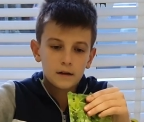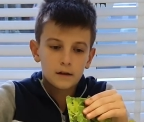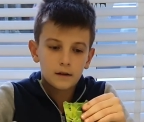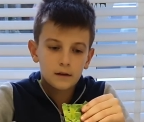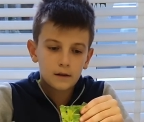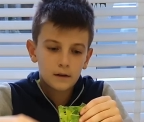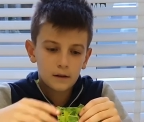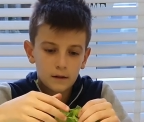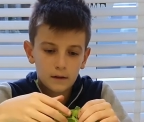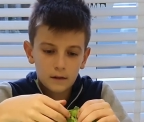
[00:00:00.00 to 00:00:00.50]

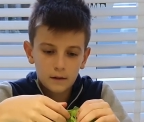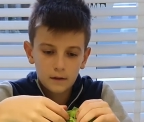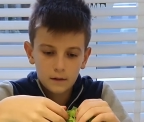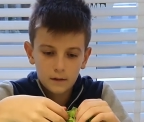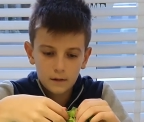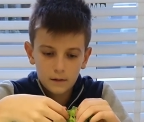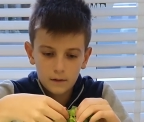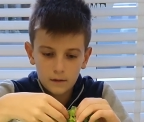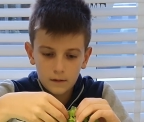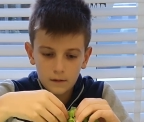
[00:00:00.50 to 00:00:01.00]

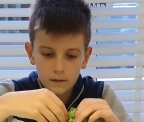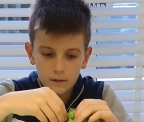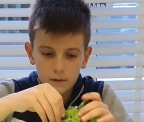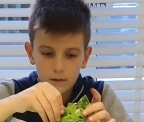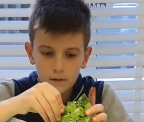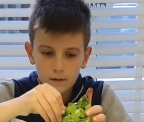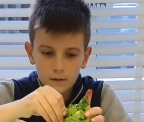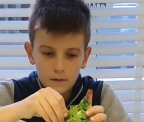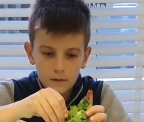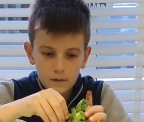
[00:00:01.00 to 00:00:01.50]

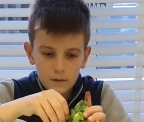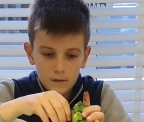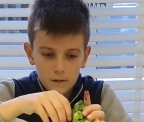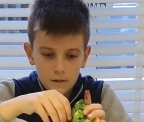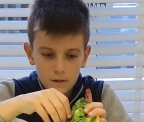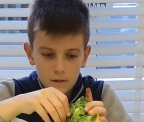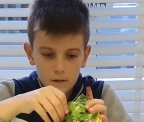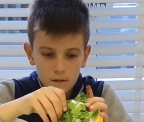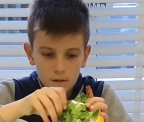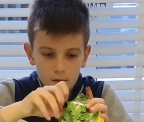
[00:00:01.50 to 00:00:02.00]

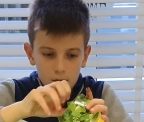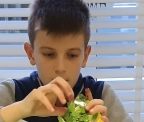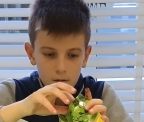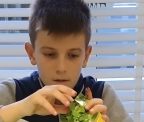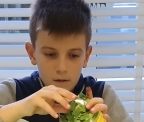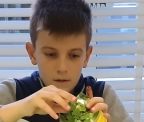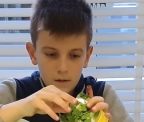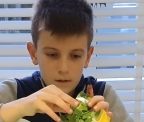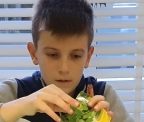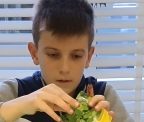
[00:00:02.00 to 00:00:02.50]

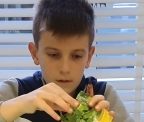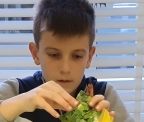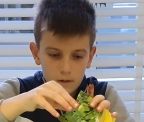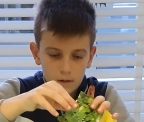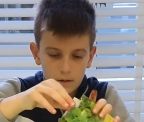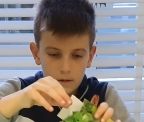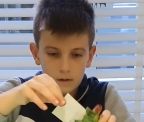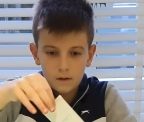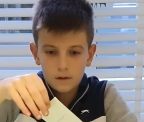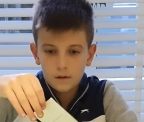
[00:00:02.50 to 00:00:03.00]

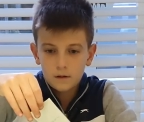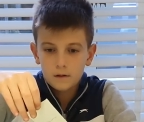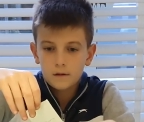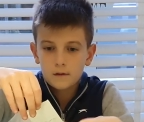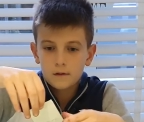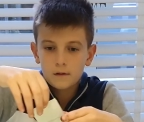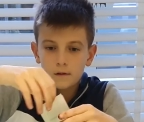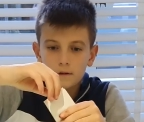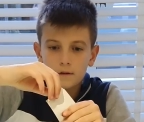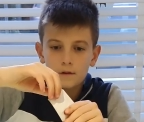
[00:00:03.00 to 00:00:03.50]

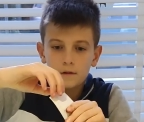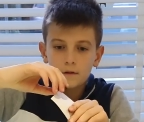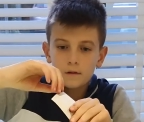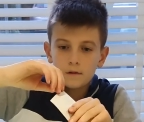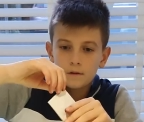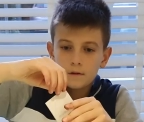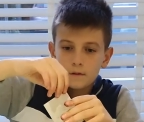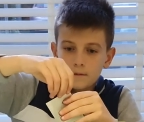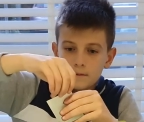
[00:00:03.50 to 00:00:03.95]
Nobody speaks.